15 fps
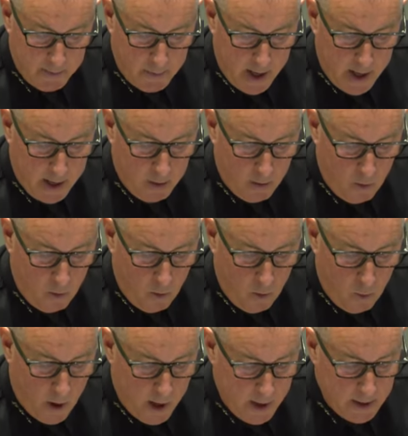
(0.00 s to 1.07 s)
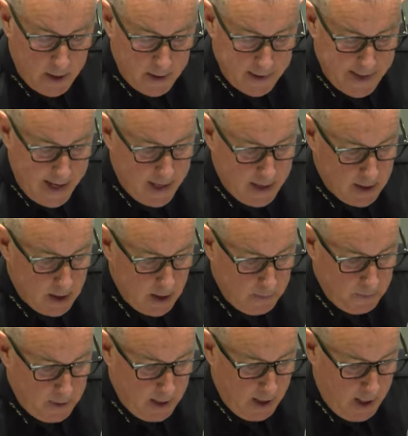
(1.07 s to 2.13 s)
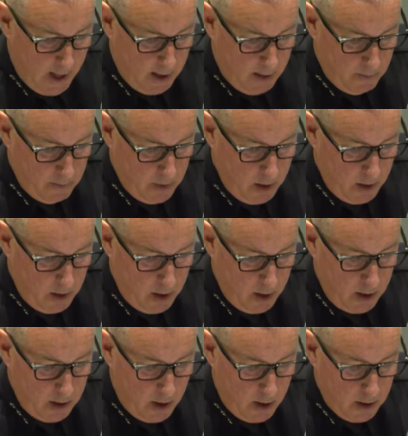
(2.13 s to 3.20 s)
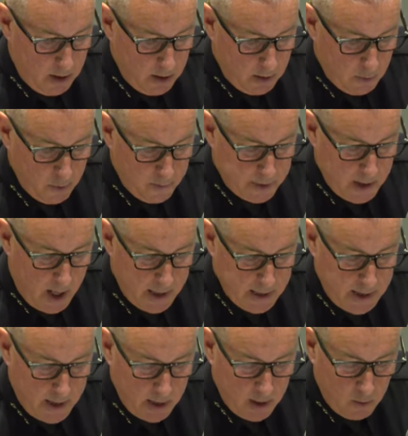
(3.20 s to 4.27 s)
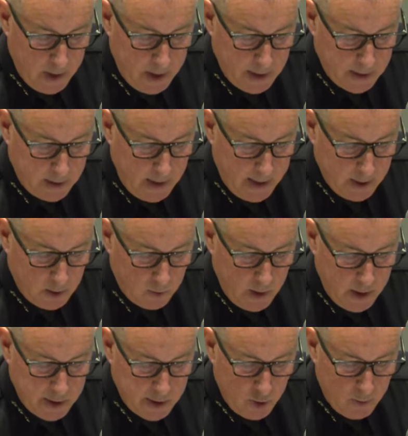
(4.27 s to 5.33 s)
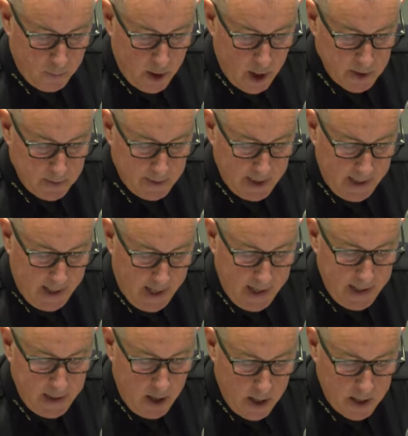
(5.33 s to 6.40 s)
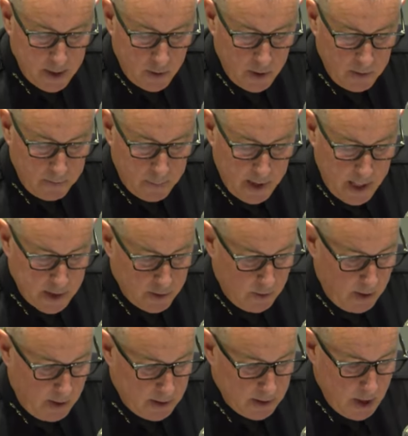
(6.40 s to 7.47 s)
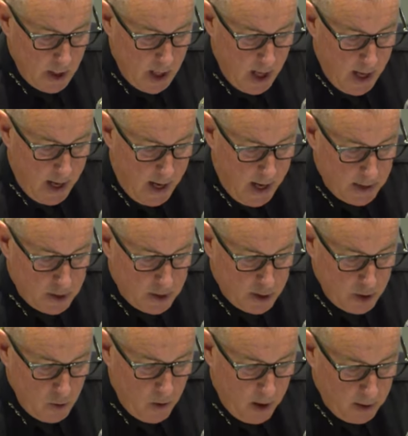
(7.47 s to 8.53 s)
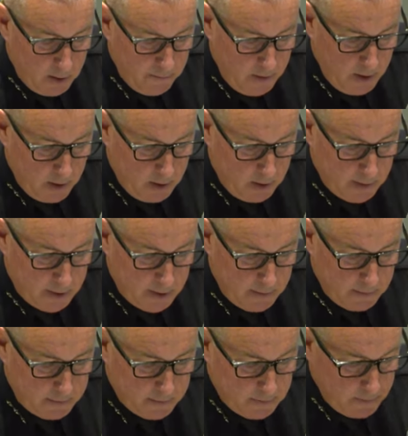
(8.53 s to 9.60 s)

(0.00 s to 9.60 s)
and by 1:10 p.m., the group size had increased to approximately 800 pedestrians and 200 vehicles.